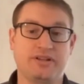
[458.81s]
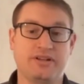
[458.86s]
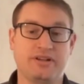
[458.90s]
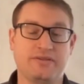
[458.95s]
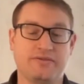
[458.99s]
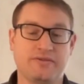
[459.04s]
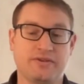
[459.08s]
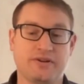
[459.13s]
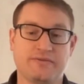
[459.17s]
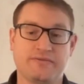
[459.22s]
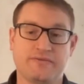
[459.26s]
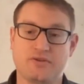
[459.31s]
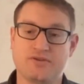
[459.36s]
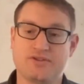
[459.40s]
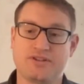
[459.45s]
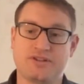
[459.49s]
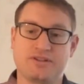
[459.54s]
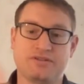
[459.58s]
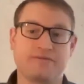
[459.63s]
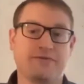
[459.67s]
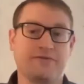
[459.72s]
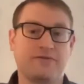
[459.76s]
different
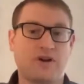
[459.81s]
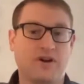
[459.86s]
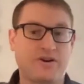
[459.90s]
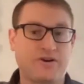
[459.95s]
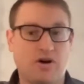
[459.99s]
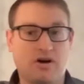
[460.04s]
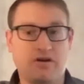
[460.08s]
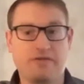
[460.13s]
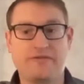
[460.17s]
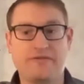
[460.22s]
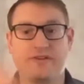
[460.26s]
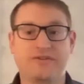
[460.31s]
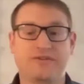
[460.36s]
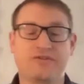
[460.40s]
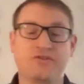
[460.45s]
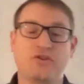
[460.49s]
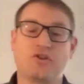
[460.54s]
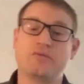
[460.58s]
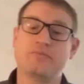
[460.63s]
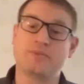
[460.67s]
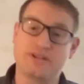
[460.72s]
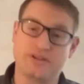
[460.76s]
versus front office
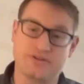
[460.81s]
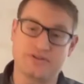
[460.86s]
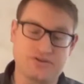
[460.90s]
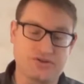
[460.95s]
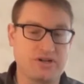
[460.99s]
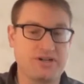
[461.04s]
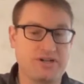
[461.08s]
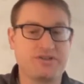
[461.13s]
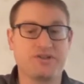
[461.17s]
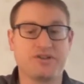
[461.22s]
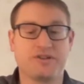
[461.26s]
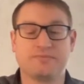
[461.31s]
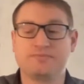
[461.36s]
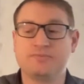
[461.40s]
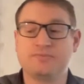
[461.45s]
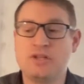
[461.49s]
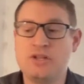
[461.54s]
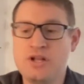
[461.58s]
or administration.